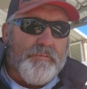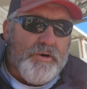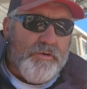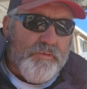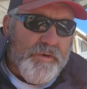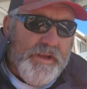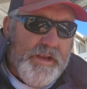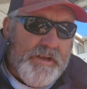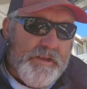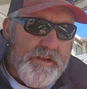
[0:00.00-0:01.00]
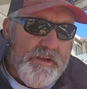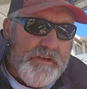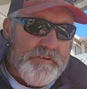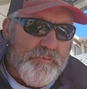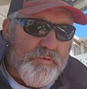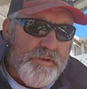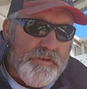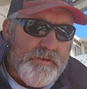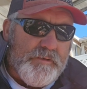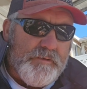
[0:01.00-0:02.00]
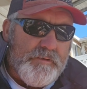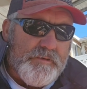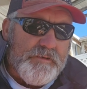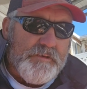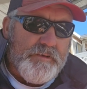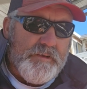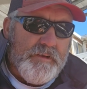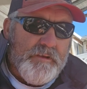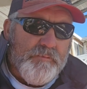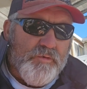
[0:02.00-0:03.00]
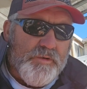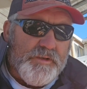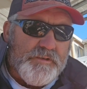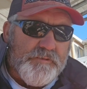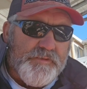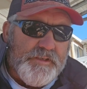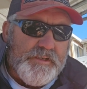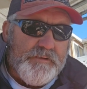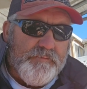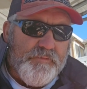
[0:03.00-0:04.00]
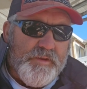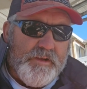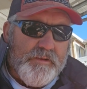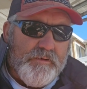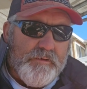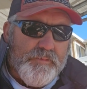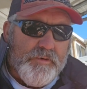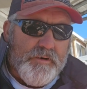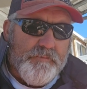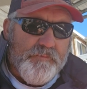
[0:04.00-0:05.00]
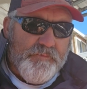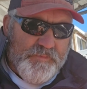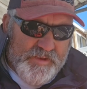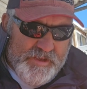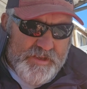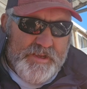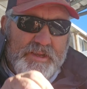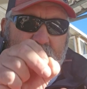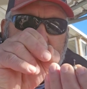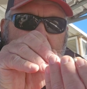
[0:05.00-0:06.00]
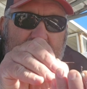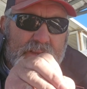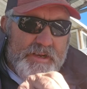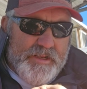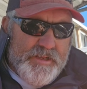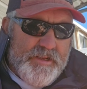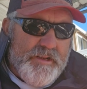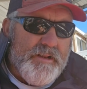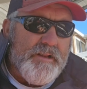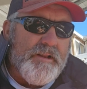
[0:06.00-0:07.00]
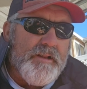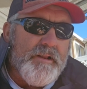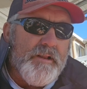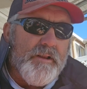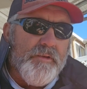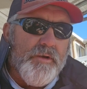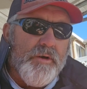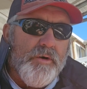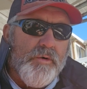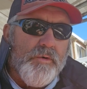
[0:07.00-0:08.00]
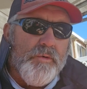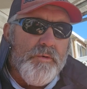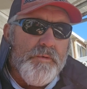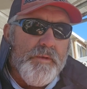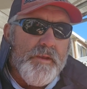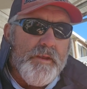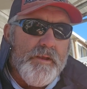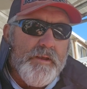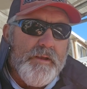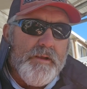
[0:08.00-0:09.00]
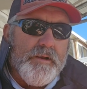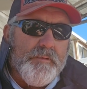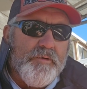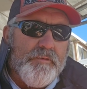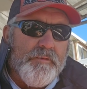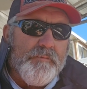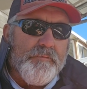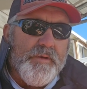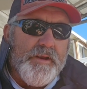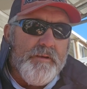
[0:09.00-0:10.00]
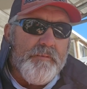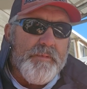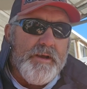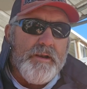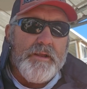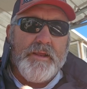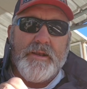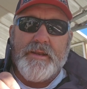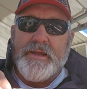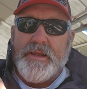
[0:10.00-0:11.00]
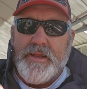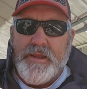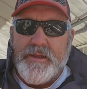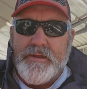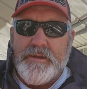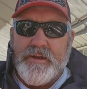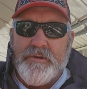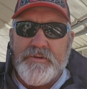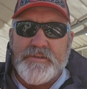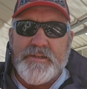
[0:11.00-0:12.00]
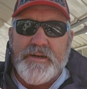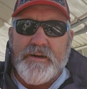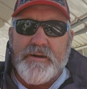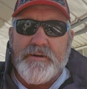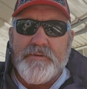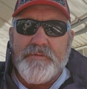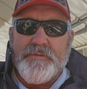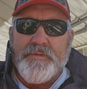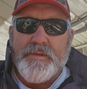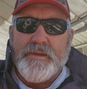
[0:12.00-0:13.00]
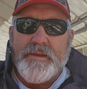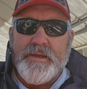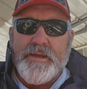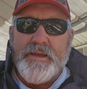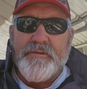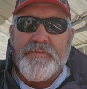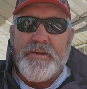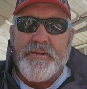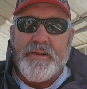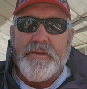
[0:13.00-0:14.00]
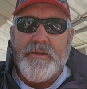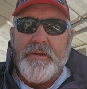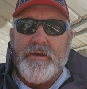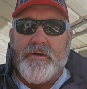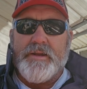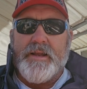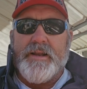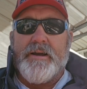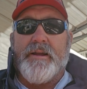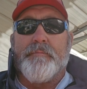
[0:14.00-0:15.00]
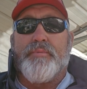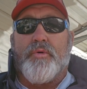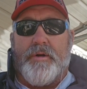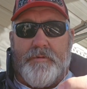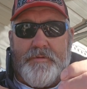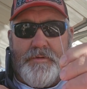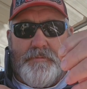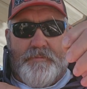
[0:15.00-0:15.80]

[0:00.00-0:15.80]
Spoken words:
ball weight, and that's more than sufficient. Now the hard part, hitting the hole. Come on, be my lucky day. I know it's there. Yay, I found it. Okay, now important.